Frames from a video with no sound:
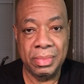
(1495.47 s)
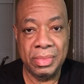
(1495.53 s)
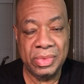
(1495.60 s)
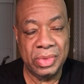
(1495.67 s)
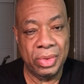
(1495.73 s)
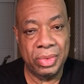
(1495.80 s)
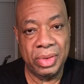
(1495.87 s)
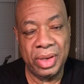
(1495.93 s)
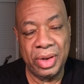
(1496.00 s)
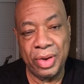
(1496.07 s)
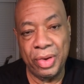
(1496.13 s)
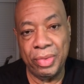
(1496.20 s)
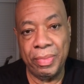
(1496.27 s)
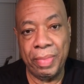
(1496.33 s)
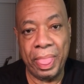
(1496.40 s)
So, you
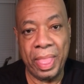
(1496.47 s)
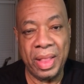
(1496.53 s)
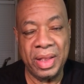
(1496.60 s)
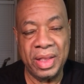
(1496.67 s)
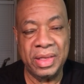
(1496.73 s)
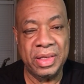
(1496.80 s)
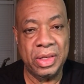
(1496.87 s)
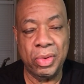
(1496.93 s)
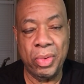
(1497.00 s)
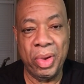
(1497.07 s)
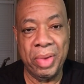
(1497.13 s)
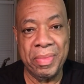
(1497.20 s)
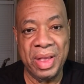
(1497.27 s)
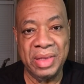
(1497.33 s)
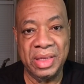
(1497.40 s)
know, this is a quick
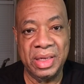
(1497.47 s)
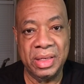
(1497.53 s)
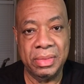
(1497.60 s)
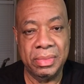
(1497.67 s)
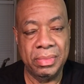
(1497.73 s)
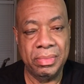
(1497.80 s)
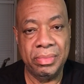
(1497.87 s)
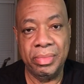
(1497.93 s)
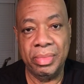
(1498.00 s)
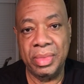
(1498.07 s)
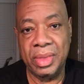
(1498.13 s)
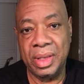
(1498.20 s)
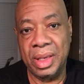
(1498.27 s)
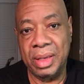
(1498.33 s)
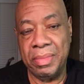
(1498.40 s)
message.
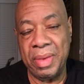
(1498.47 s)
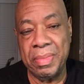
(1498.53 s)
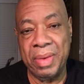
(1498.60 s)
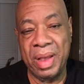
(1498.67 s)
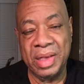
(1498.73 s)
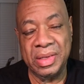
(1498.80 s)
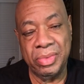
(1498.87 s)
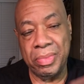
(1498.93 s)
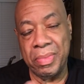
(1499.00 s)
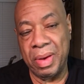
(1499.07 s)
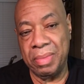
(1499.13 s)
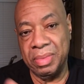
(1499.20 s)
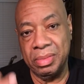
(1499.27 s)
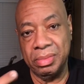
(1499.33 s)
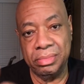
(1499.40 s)
Be blessed.
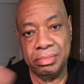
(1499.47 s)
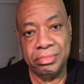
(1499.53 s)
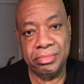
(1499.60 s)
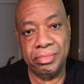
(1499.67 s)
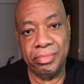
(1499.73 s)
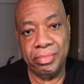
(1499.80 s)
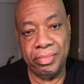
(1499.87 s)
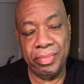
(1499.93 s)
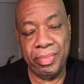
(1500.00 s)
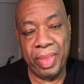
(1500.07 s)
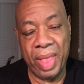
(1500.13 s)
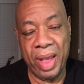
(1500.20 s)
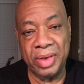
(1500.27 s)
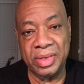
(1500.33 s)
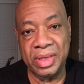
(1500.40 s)
Remember,
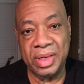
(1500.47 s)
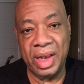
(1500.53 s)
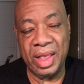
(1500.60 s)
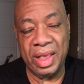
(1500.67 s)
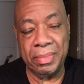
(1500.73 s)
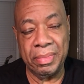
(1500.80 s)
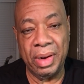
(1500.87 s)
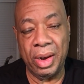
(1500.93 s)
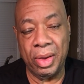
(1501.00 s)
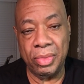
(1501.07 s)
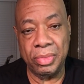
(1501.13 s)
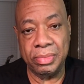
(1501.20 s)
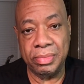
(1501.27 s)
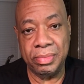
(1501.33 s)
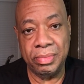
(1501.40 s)
there's a link below.
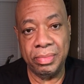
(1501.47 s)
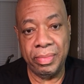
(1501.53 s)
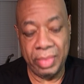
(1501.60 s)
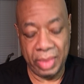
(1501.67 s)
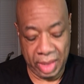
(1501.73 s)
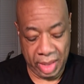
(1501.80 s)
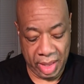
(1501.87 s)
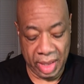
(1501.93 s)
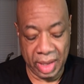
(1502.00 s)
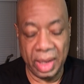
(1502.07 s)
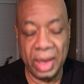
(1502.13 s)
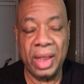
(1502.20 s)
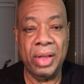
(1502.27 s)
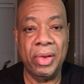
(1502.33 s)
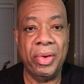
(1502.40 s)

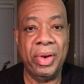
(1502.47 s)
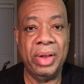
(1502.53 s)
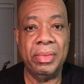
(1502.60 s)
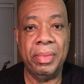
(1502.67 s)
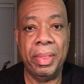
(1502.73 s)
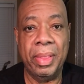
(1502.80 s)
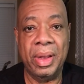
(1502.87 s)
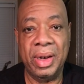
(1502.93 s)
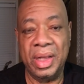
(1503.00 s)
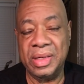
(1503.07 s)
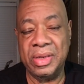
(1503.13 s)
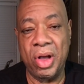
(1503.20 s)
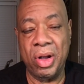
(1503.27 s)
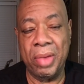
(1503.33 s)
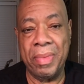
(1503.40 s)
Click on it. Let's
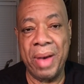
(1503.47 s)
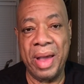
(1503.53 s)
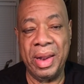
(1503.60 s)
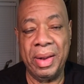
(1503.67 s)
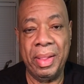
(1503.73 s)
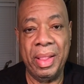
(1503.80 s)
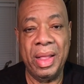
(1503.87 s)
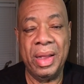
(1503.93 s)
talk about it.